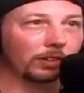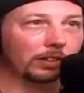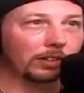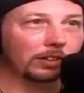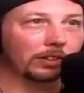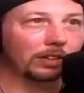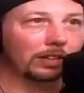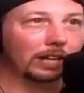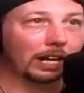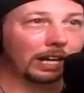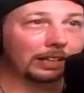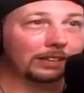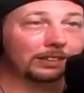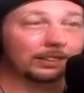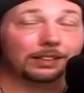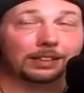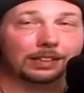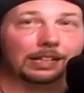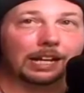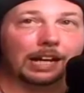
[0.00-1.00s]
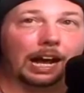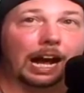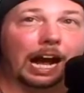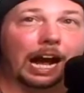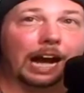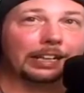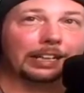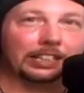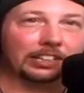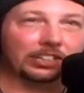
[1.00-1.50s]
good.
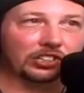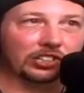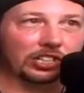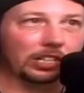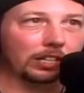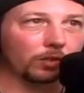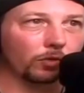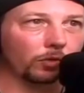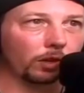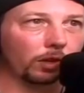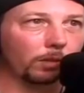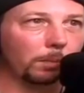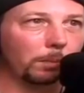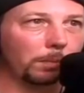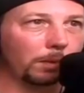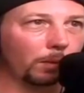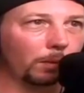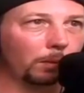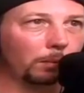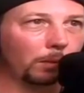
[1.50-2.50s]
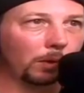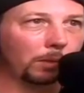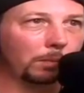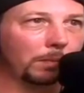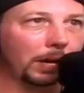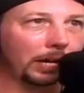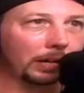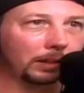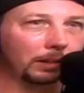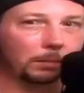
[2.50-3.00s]
I'd like to see in the ring with Mark
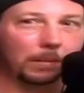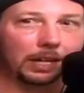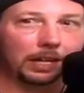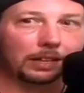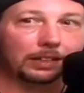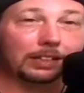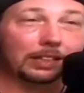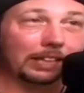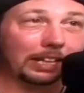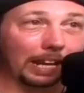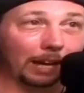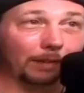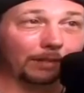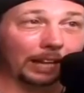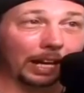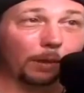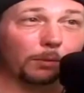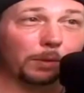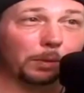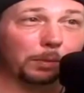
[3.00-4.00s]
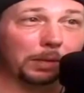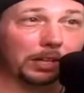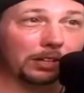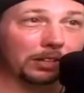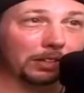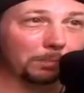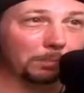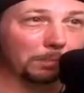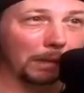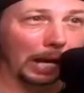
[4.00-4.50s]
Magnum, man. That would be a
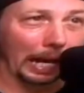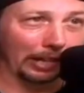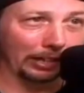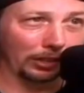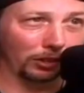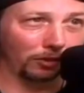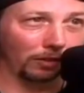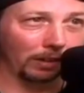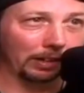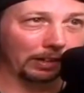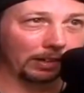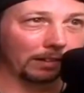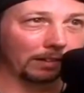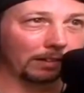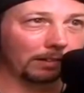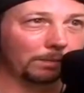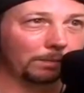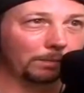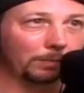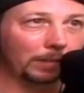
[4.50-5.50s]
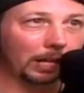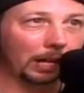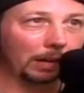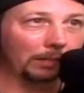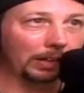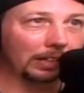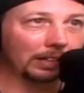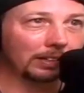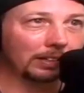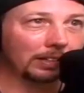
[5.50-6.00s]
good match right there. I
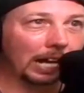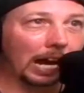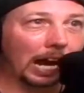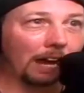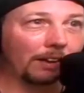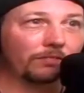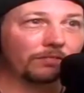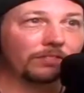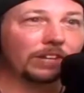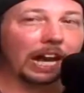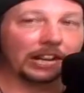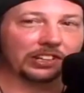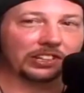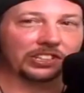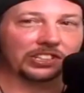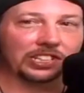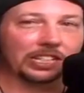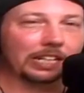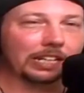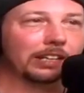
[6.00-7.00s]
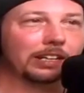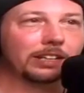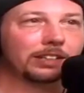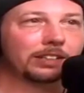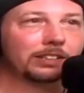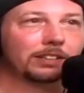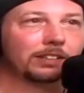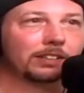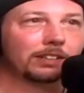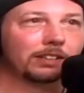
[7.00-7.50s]
mean, I've not seen
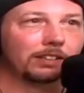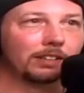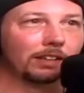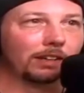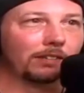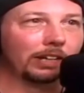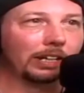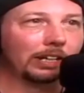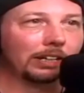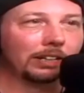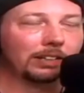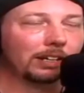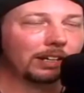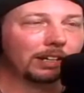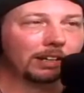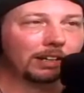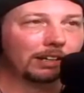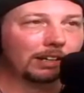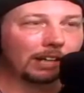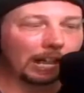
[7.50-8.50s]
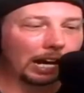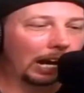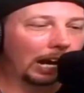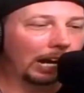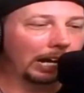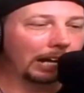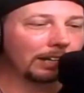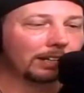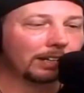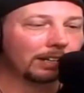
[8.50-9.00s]
it. I mean,
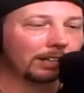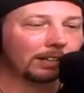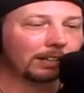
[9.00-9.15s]
I